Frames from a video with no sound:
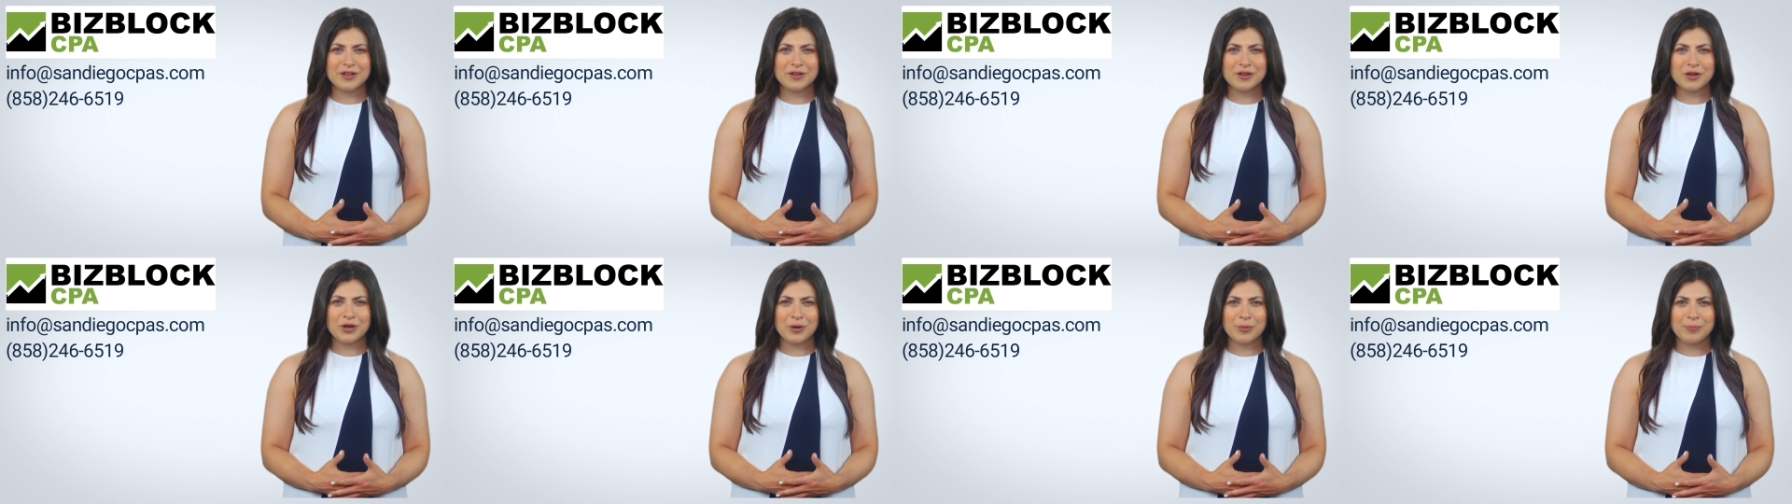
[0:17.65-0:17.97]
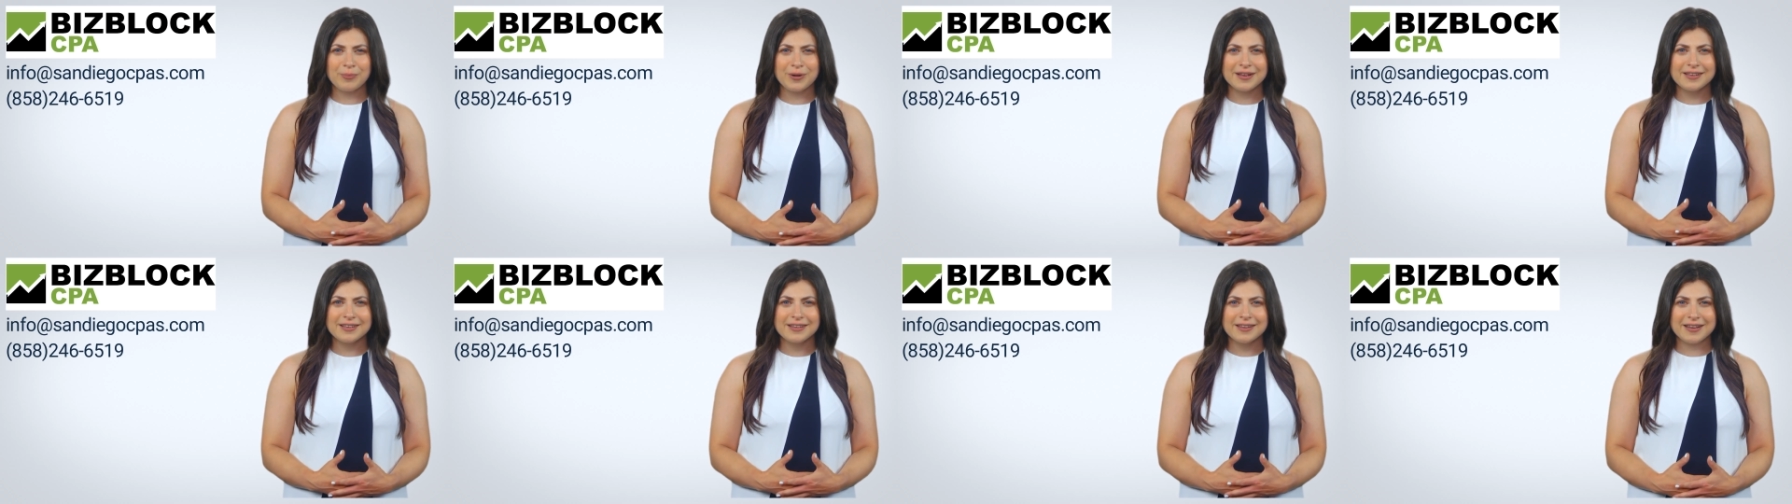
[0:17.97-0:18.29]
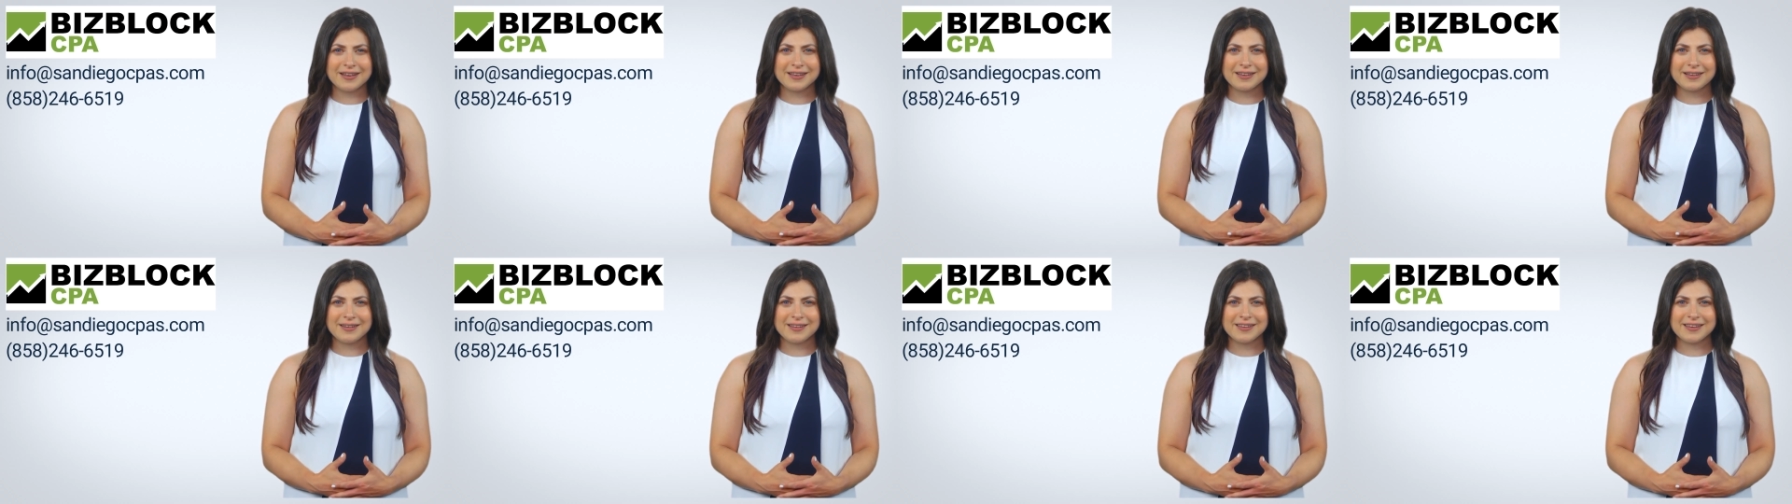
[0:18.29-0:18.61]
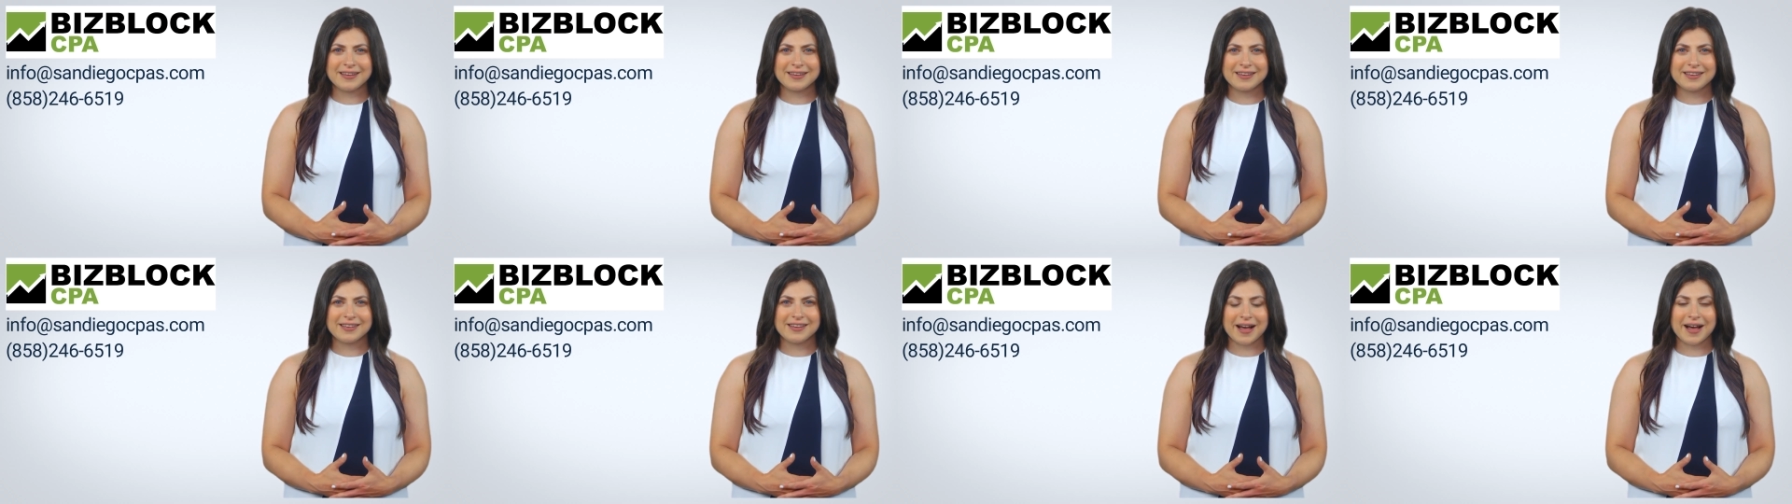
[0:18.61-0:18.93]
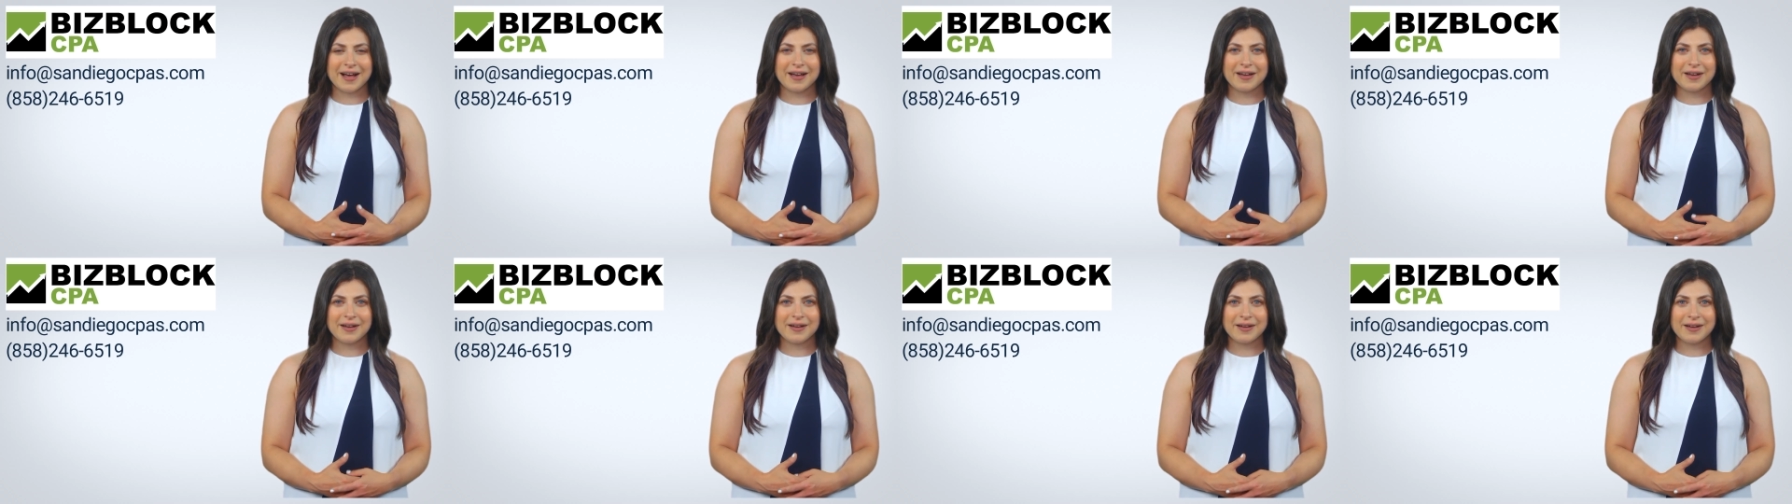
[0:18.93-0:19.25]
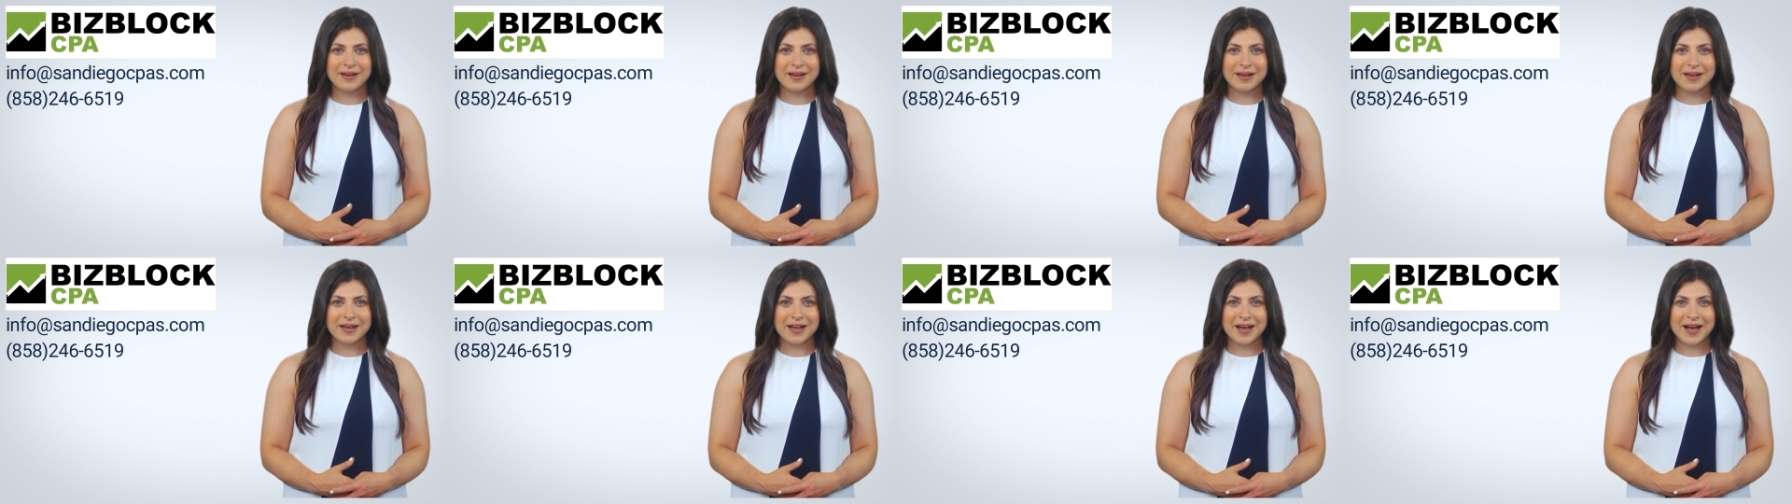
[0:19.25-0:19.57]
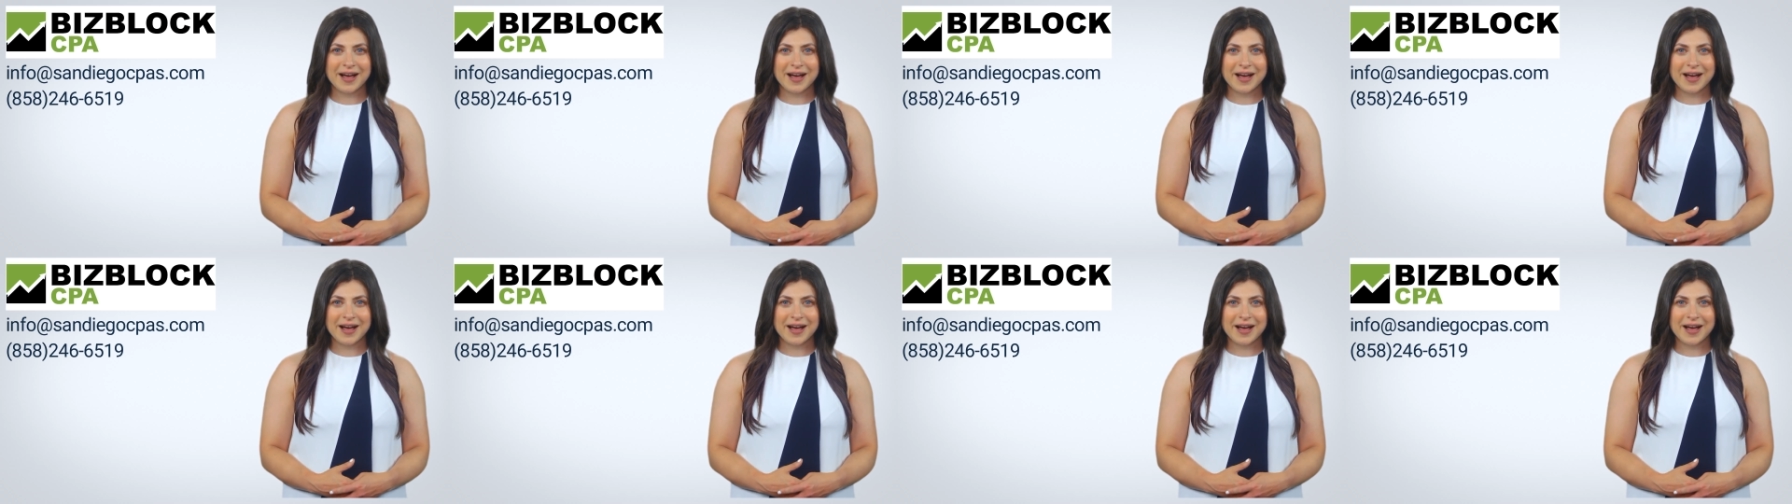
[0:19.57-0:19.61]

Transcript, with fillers: a new business is exciting,